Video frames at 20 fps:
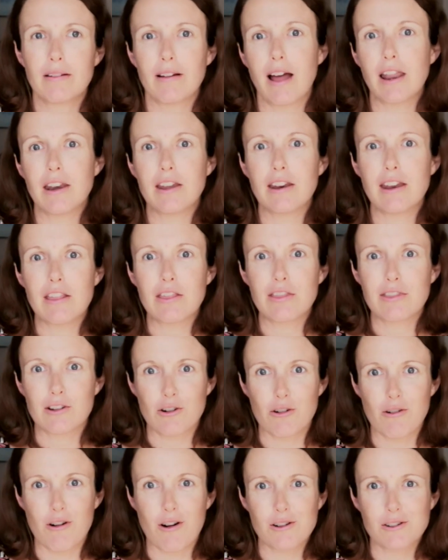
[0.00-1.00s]
underneath the
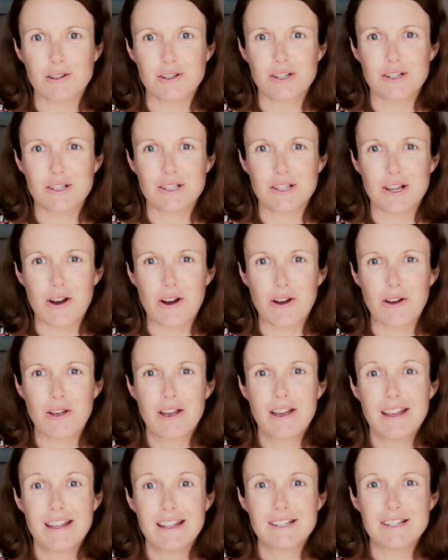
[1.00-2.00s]
crotch. So
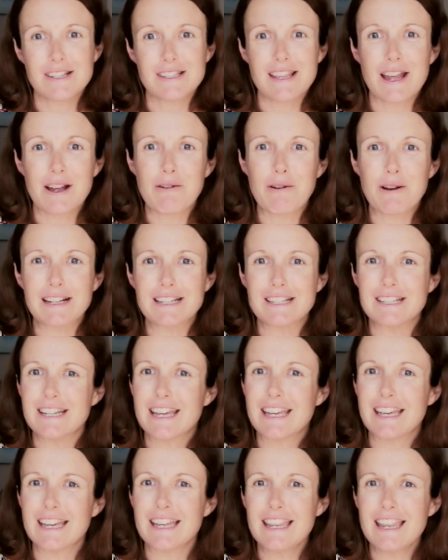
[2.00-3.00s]
just that quick
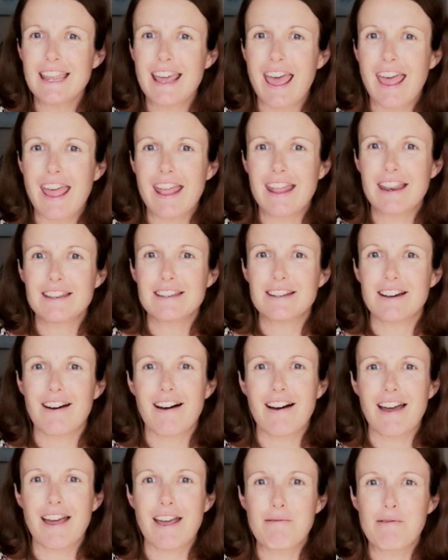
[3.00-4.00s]
check-in, and
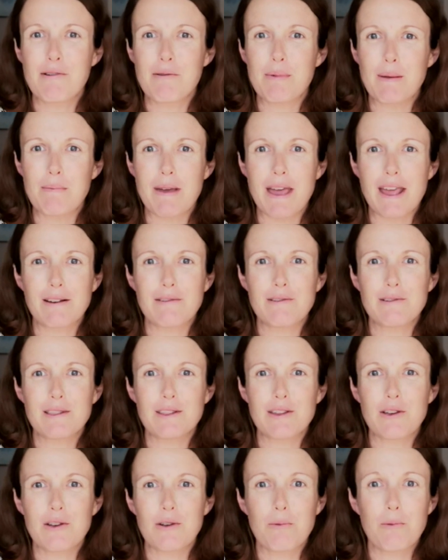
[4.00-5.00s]
I will be back
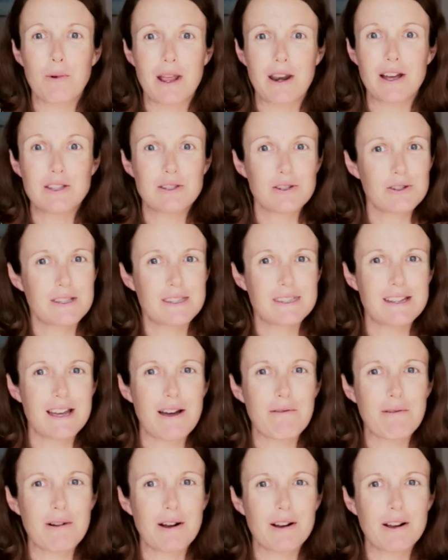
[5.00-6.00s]
with you when I do
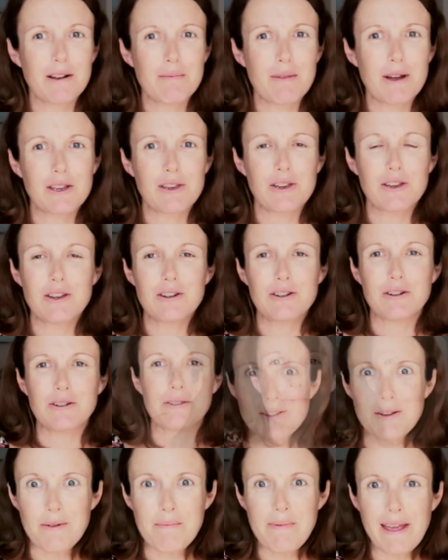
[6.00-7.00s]
start wearing my
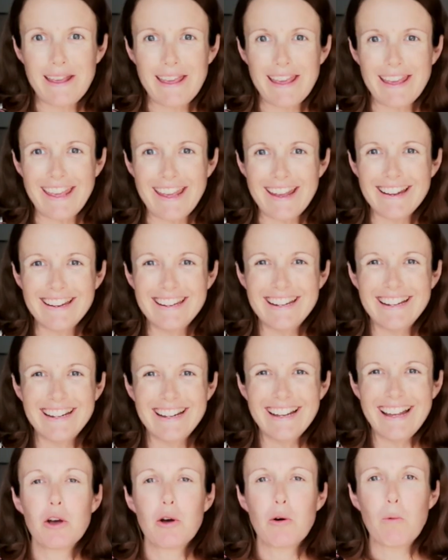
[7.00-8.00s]
girdle. So I'm back again.
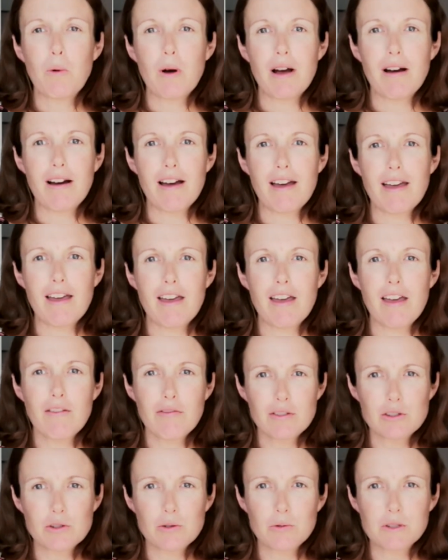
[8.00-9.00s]
What I
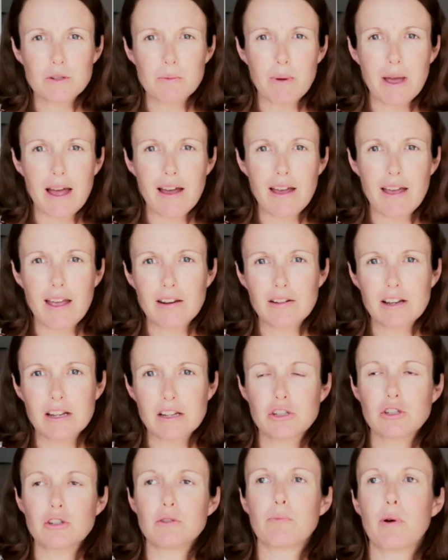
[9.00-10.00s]
haven't talked about, and I
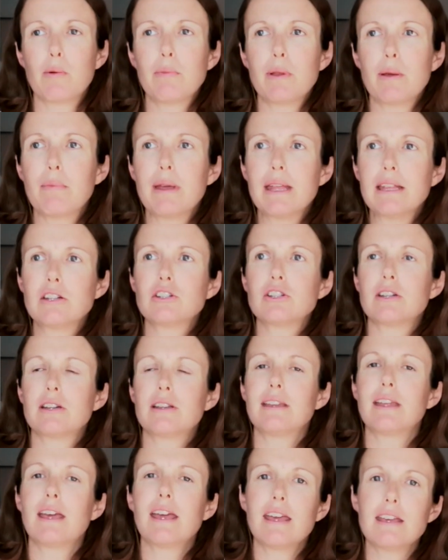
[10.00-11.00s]
should probably
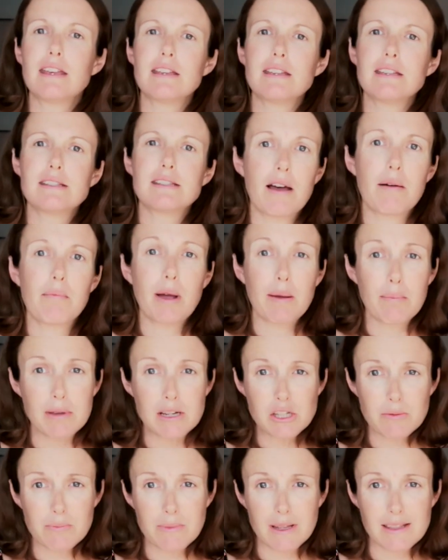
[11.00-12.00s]
mention, is my
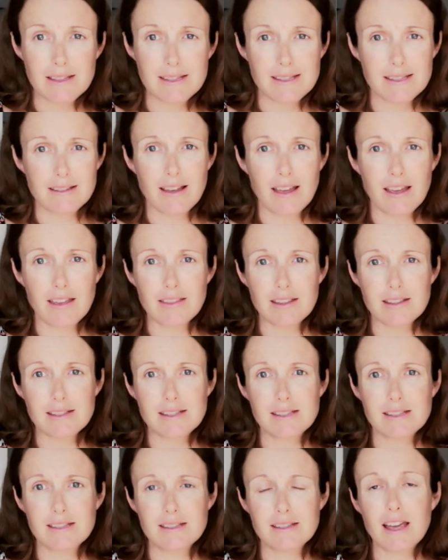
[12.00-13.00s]
measurements at this
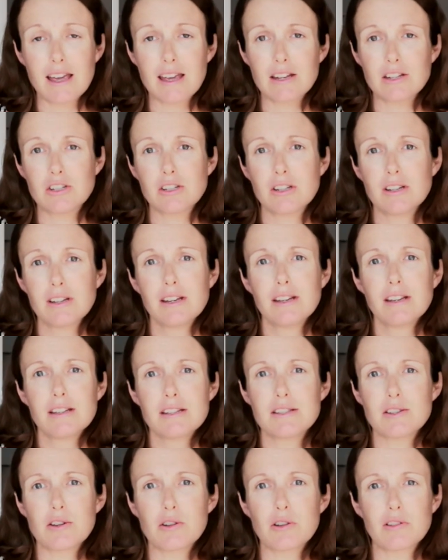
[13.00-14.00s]
stage.
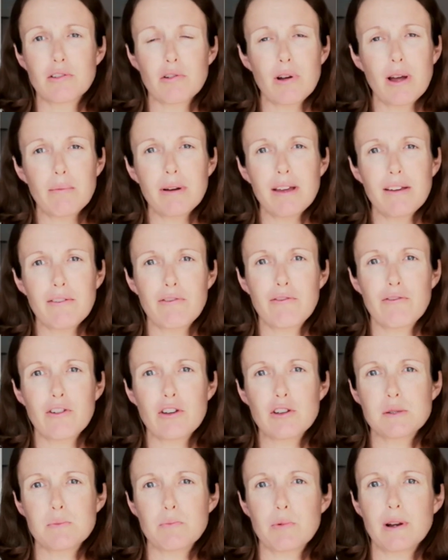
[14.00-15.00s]
So throughout my
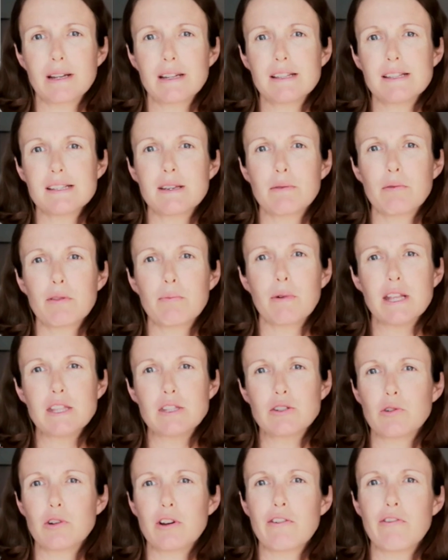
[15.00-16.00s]
first pregnancy with my
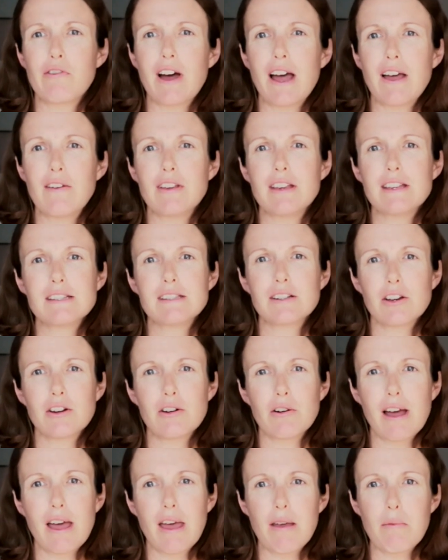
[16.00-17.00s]
daughter 5 years ago,
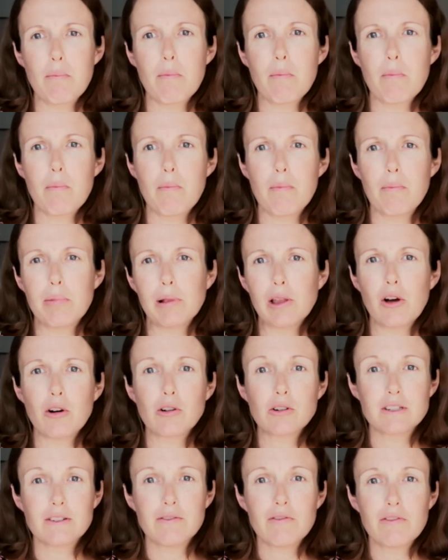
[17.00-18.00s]
I
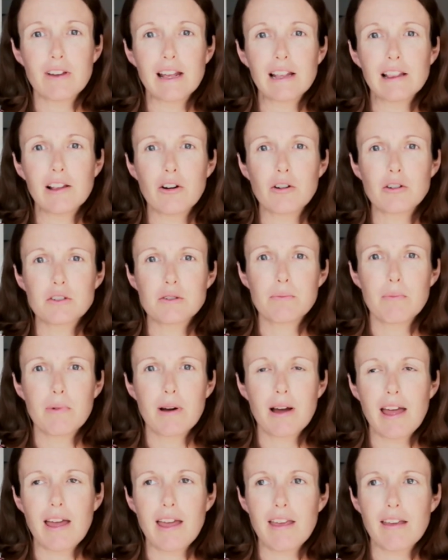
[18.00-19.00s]
blogged and vlogged
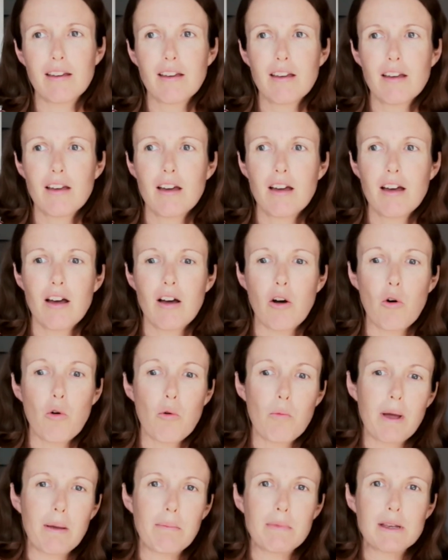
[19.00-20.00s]

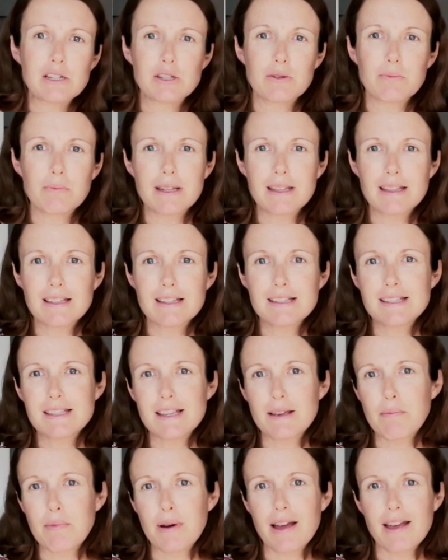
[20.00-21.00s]
all my measurements
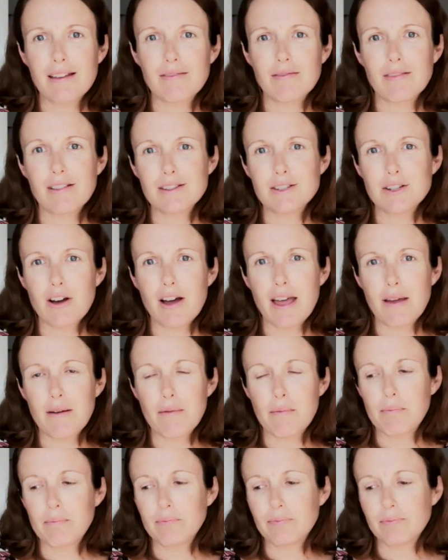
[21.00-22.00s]
and my entire